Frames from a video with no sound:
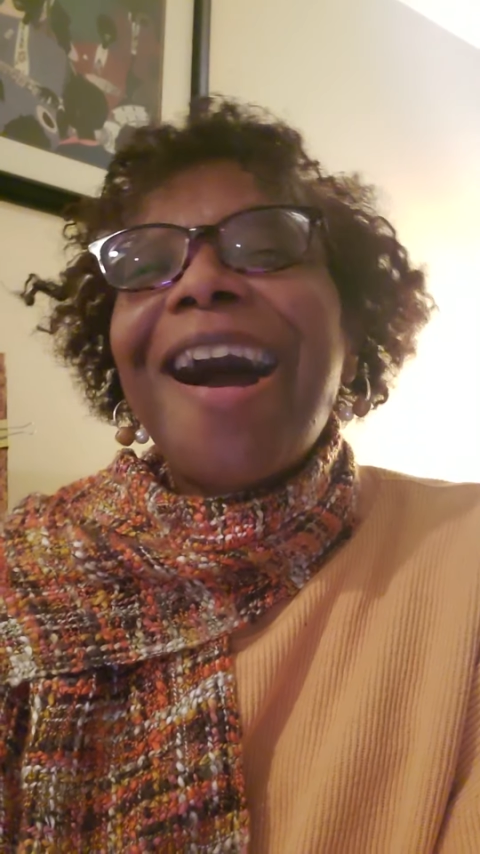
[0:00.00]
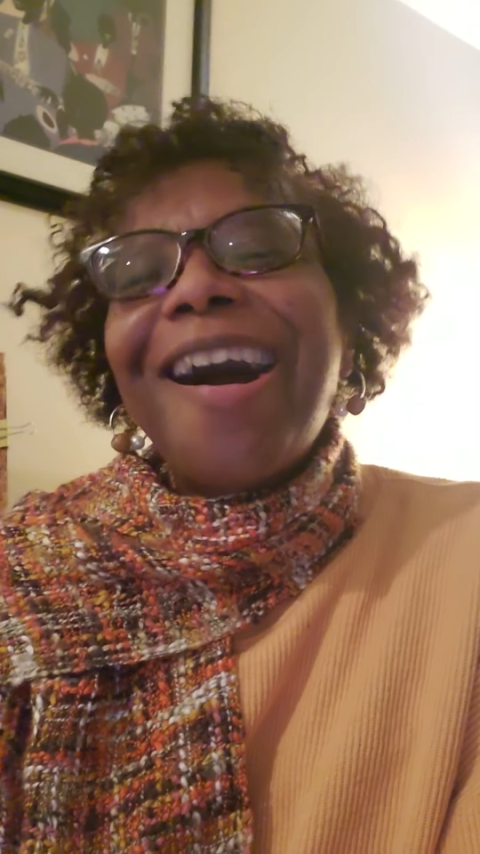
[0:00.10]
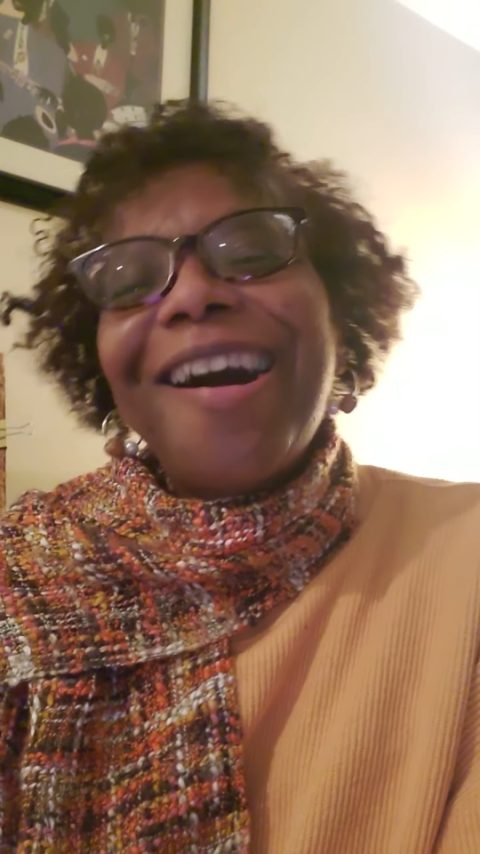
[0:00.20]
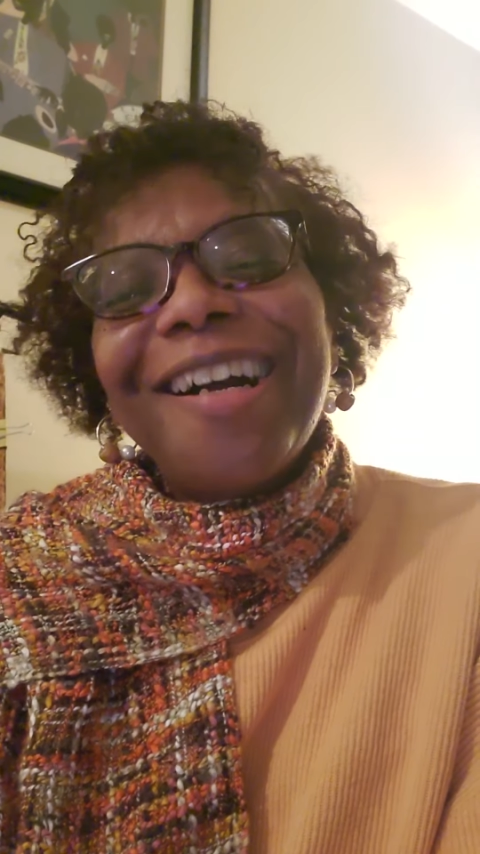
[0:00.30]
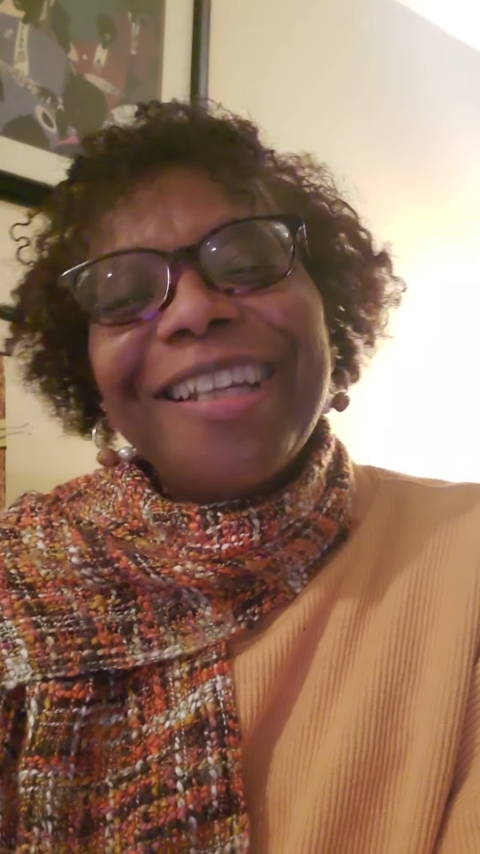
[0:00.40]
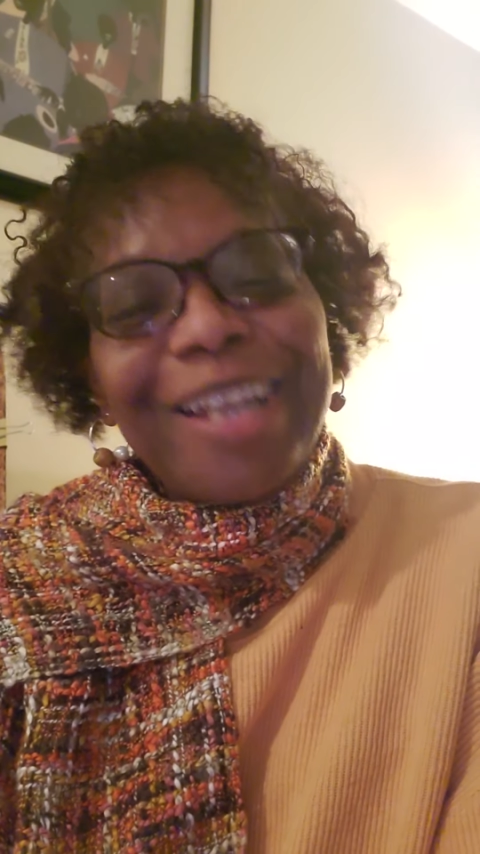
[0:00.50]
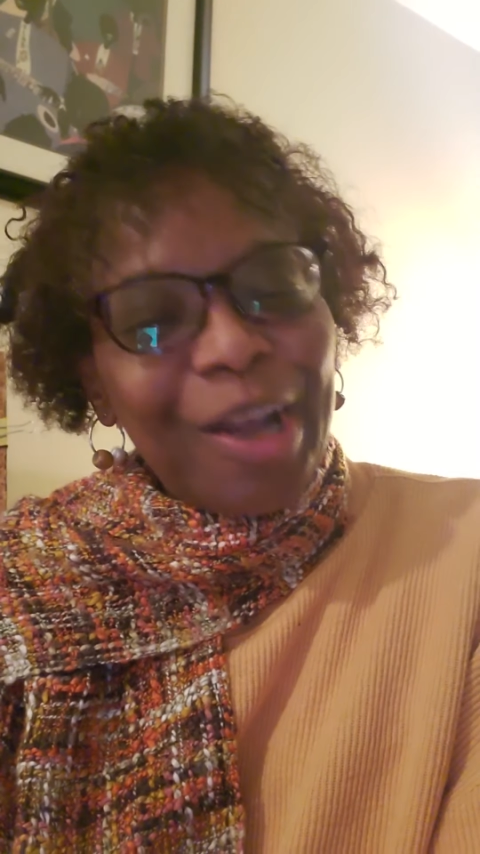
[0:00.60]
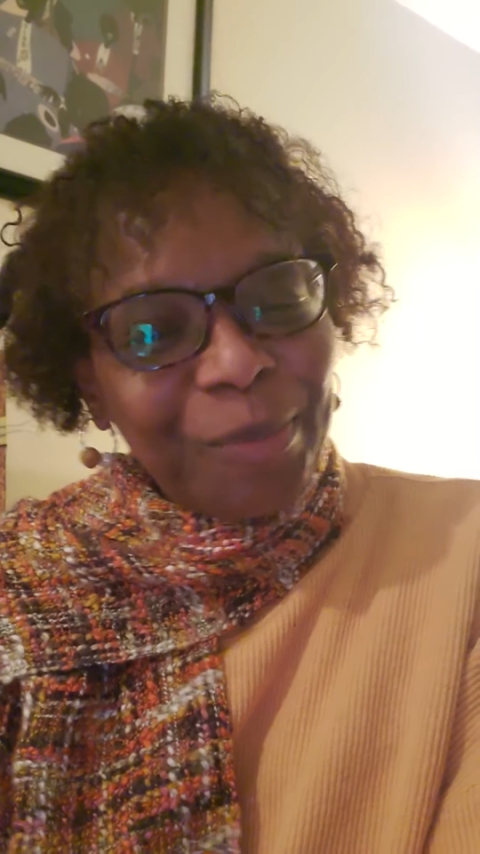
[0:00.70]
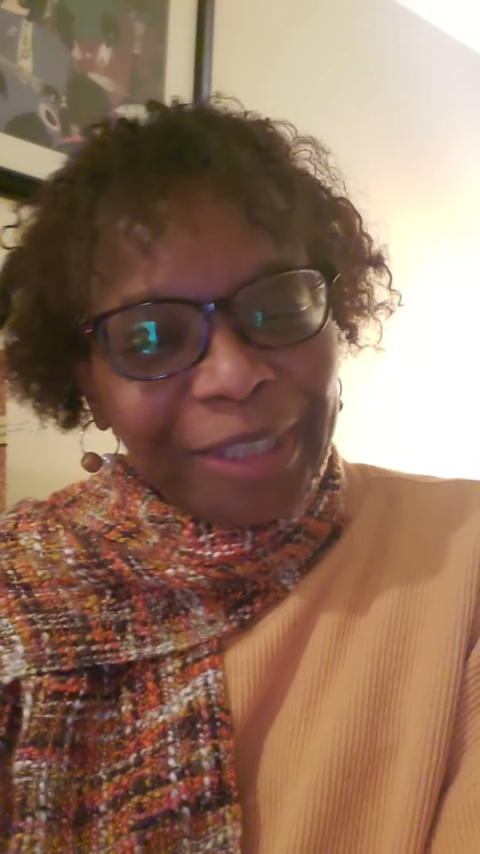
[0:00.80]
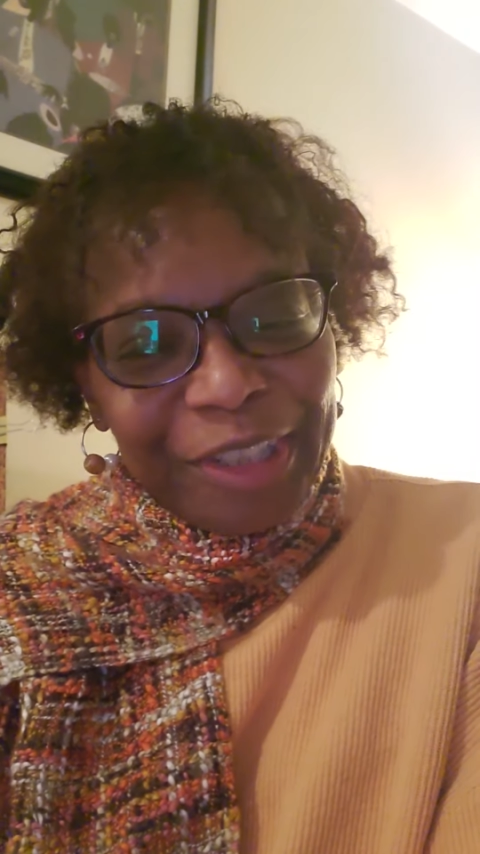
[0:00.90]
Hi,
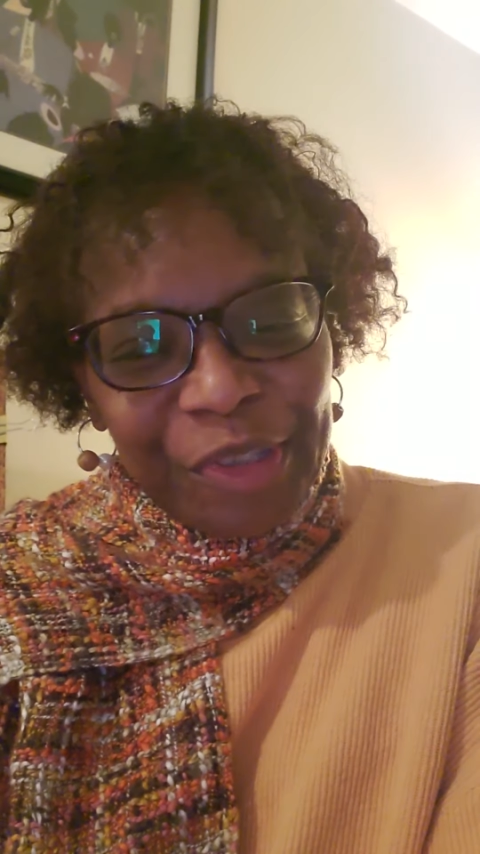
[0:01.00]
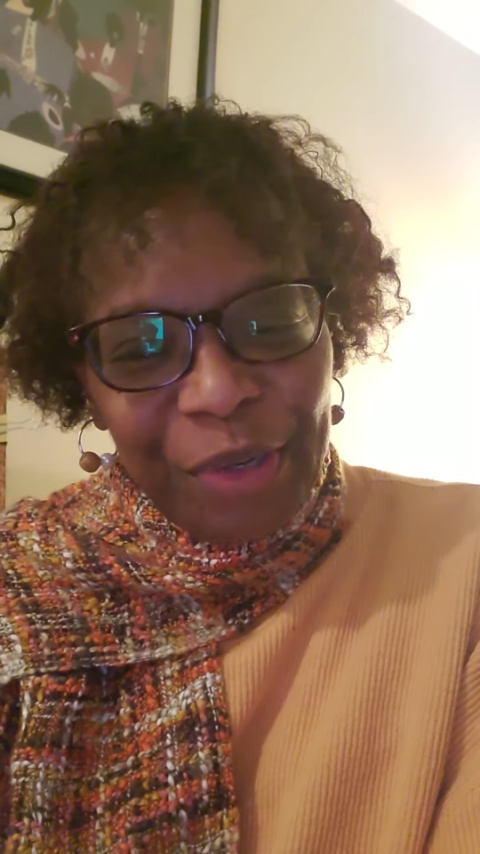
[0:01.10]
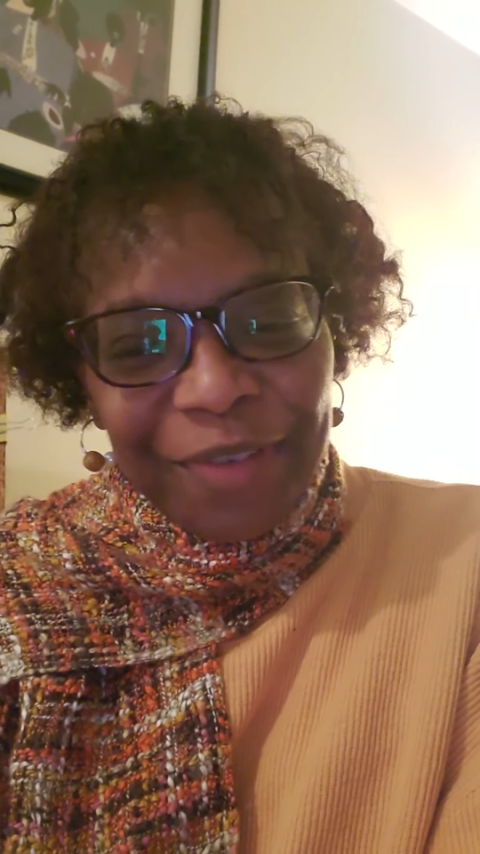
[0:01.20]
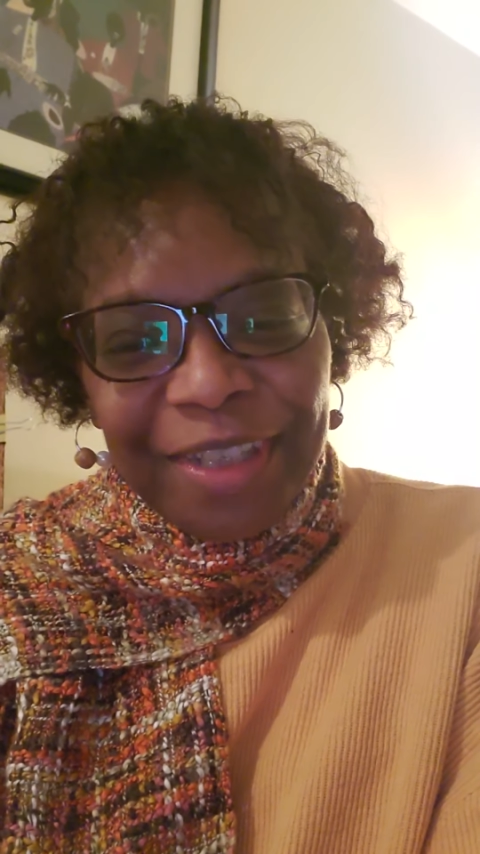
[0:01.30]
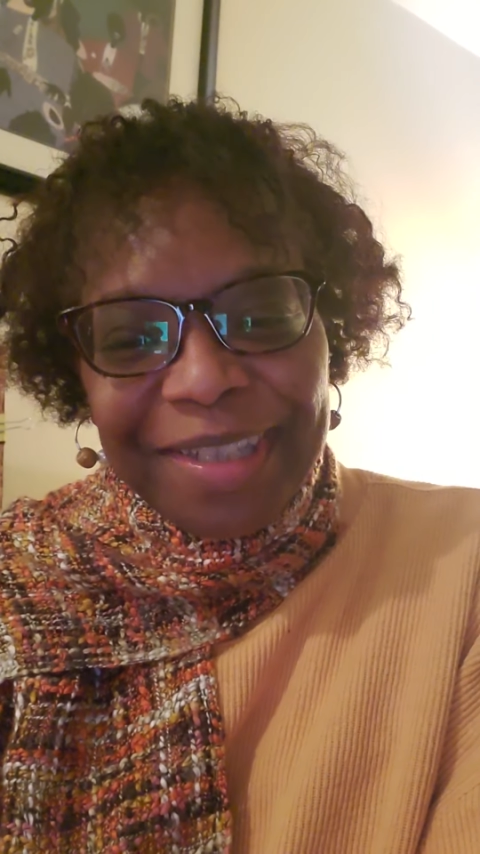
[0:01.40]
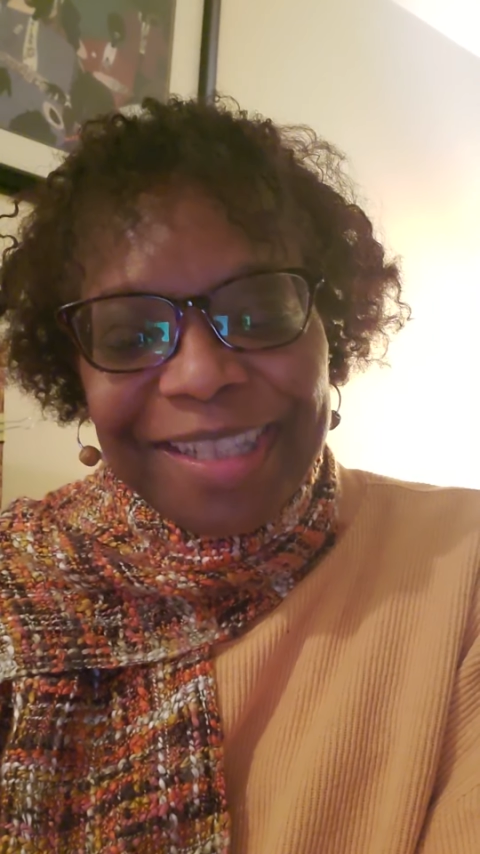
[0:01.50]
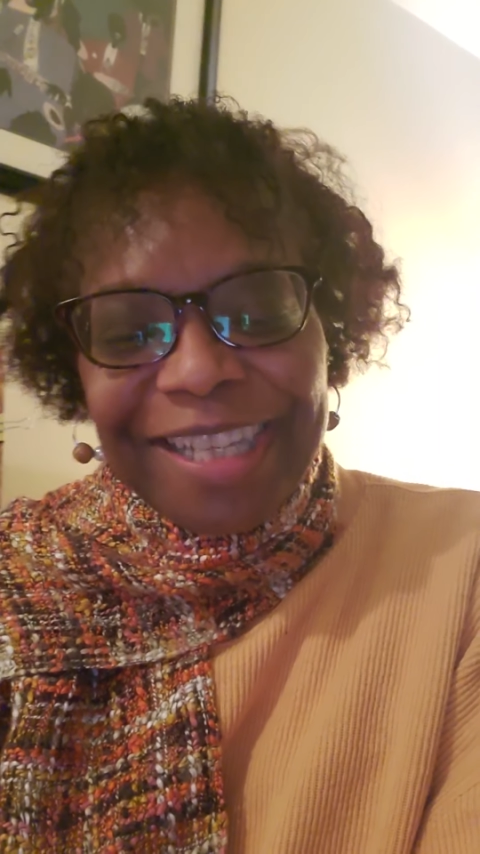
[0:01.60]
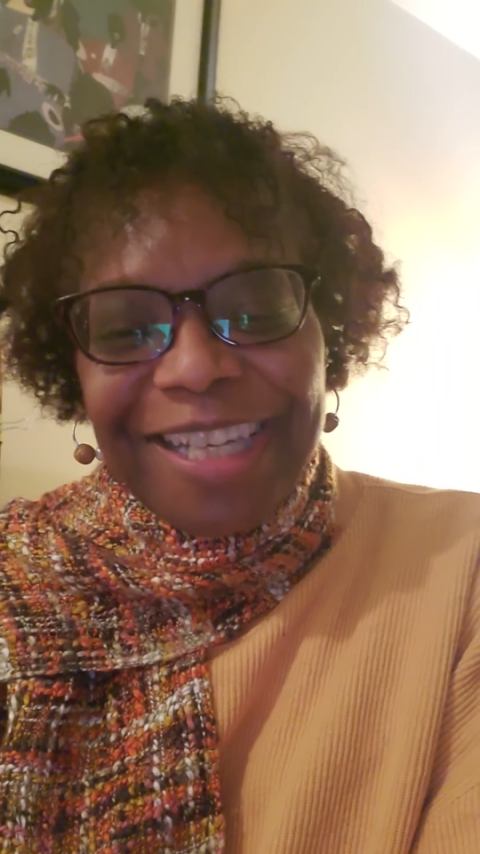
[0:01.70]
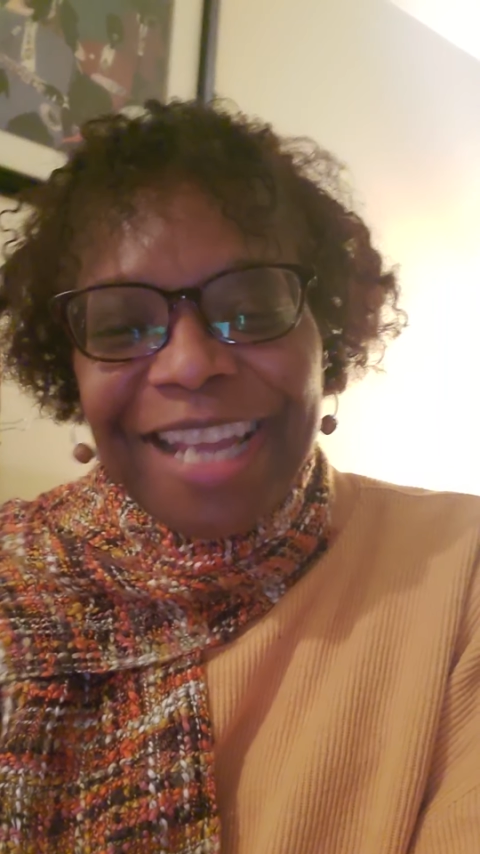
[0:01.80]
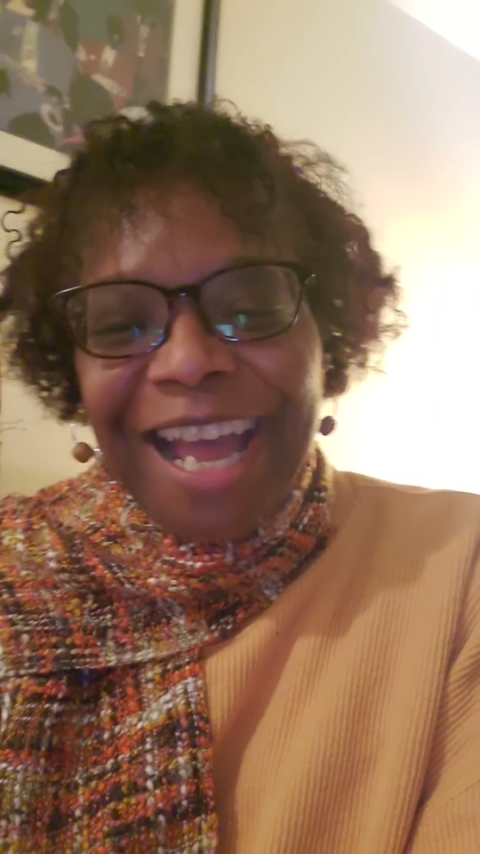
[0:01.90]
I'm Alicia Evans,
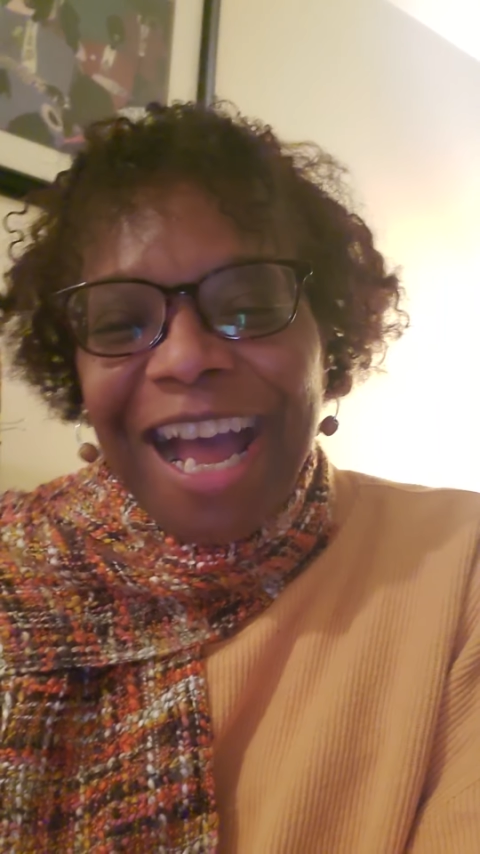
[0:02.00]
and